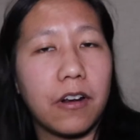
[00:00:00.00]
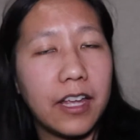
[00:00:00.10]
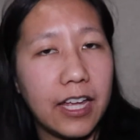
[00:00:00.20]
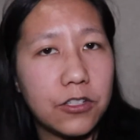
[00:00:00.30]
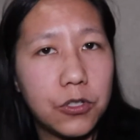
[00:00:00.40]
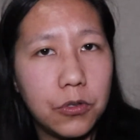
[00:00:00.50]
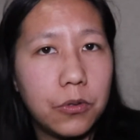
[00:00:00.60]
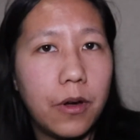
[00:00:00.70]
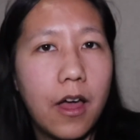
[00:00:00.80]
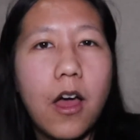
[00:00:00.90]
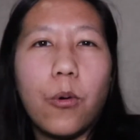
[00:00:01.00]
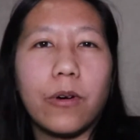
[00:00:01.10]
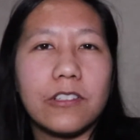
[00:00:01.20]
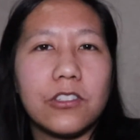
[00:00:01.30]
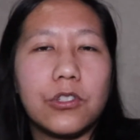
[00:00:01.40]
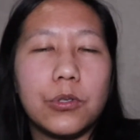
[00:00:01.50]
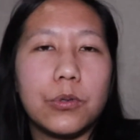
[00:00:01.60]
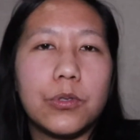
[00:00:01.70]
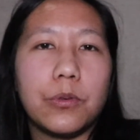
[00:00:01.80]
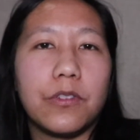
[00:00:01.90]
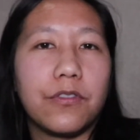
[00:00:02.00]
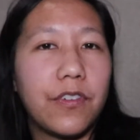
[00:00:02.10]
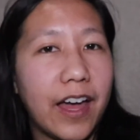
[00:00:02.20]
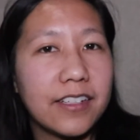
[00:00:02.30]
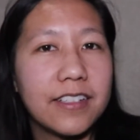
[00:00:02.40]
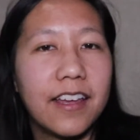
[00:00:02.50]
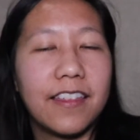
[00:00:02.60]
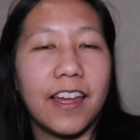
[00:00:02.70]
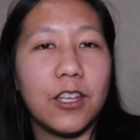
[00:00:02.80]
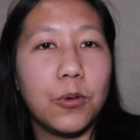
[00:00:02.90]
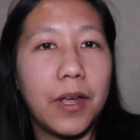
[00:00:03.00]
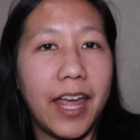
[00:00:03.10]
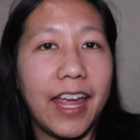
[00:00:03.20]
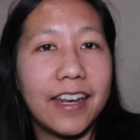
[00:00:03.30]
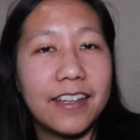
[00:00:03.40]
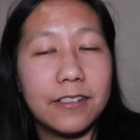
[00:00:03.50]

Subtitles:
K2 was due to the fact that you can